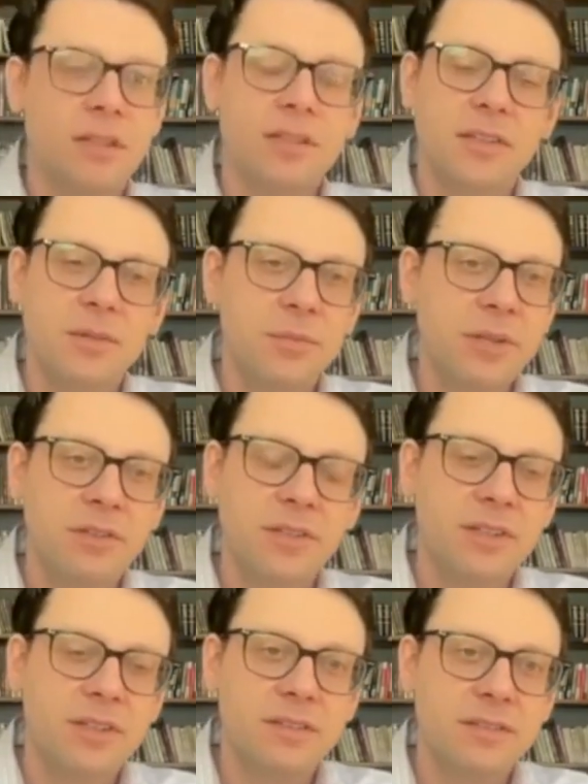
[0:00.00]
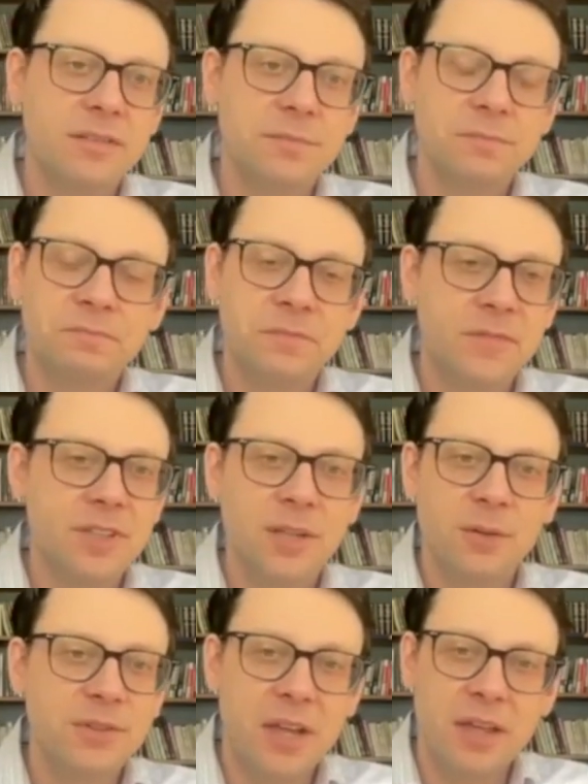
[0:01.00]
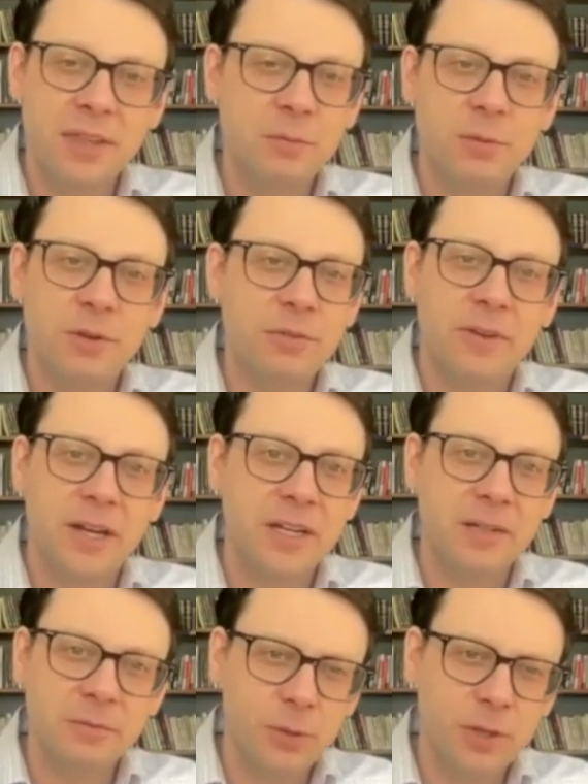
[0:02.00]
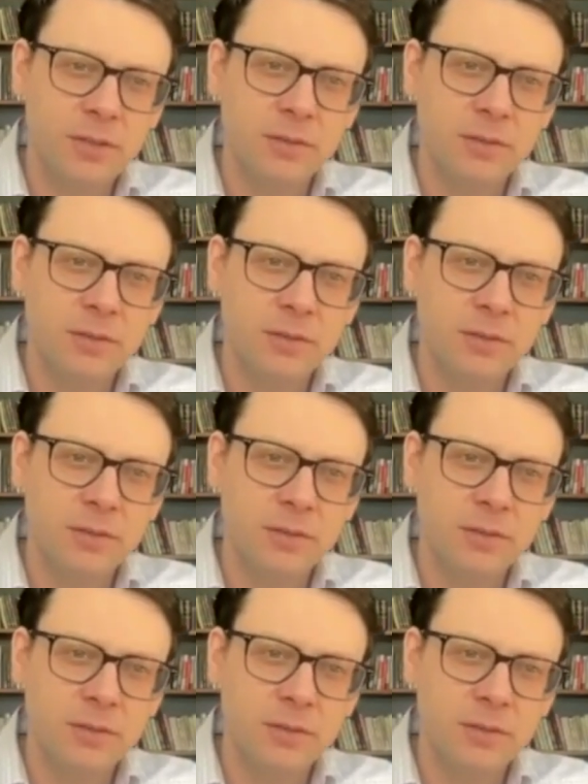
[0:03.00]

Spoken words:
And St. Peter says, there was nothing worth fighting for?